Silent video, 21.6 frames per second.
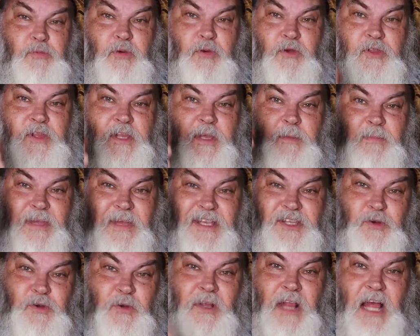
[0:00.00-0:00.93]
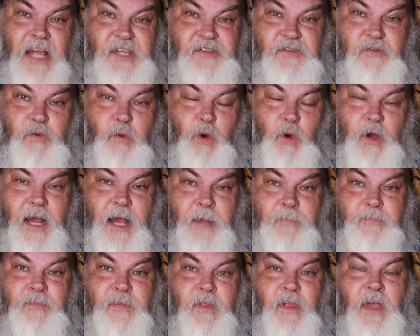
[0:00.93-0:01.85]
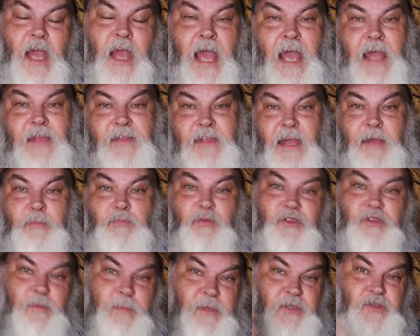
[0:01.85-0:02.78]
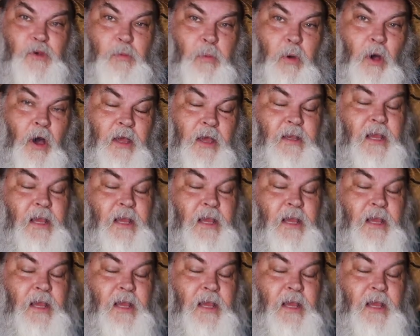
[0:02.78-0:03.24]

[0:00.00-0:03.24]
put them into a glass of water and then put them into a pot